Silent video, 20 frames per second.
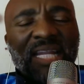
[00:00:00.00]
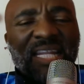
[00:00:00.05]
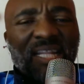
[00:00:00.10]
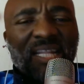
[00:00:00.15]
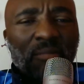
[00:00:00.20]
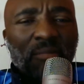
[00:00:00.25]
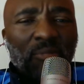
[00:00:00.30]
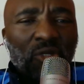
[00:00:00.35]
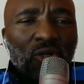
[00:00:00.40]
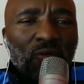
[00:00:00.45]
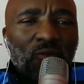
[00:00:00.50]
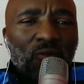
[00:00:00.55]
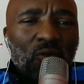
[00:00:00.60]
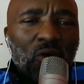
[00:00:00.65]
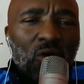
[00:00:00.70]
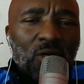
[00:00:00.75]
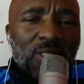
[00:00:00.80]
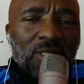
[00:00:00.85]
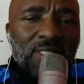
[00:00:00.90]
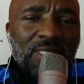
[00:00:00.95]
little bit of
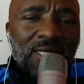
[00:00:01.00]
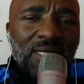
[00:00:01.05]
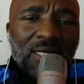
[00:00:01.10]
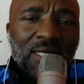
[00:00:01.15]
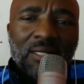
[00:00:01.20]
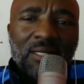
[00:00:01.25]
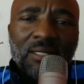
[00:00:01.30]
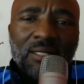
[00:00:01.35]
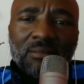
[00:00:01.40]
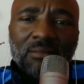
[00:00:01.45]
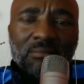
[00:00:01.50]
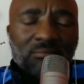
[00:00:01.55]
water,